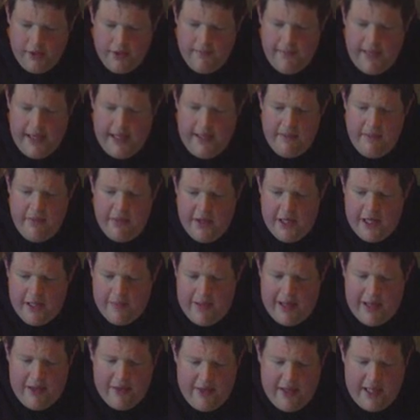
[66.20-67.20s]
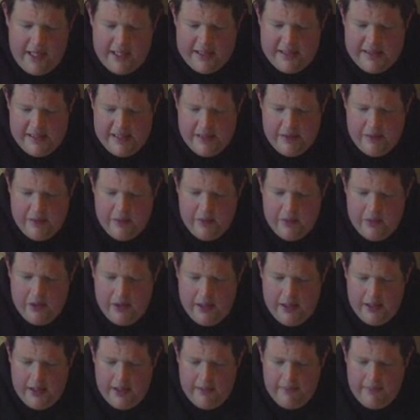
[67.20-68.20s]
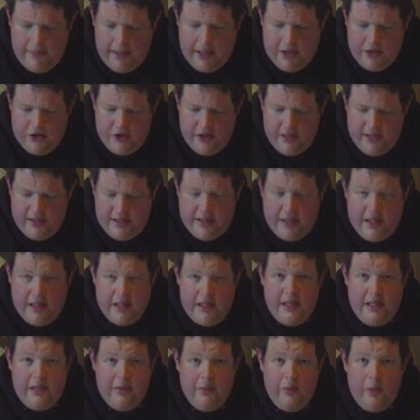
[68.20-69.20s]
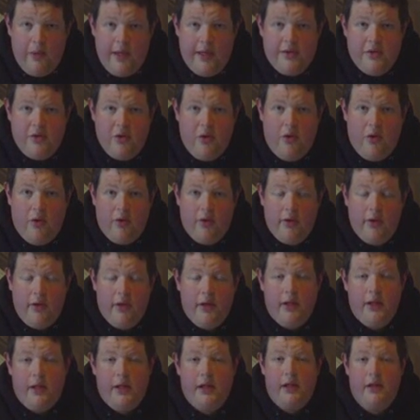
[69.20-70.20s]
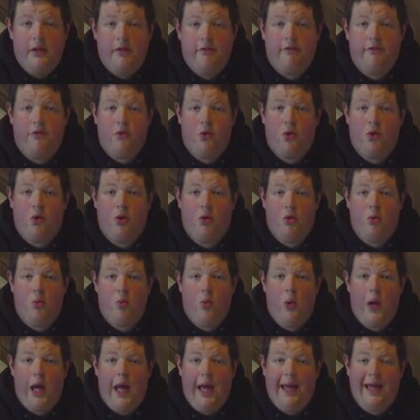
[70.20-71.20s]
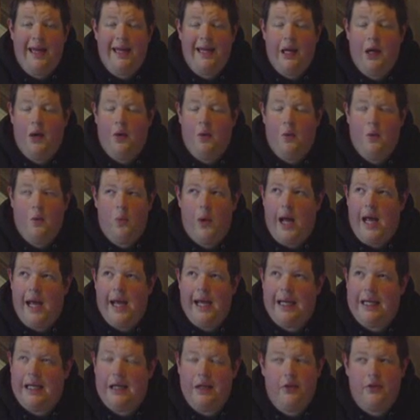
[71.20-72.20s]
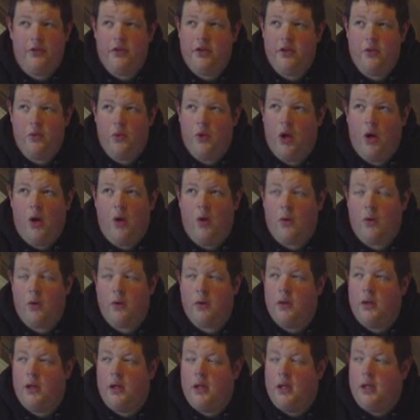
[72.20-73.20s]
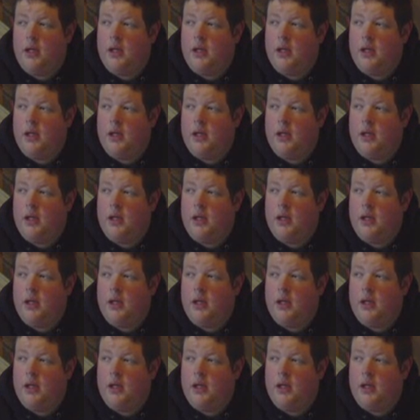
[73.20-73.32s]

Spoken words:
The main thing about that match is that it went on for way too long.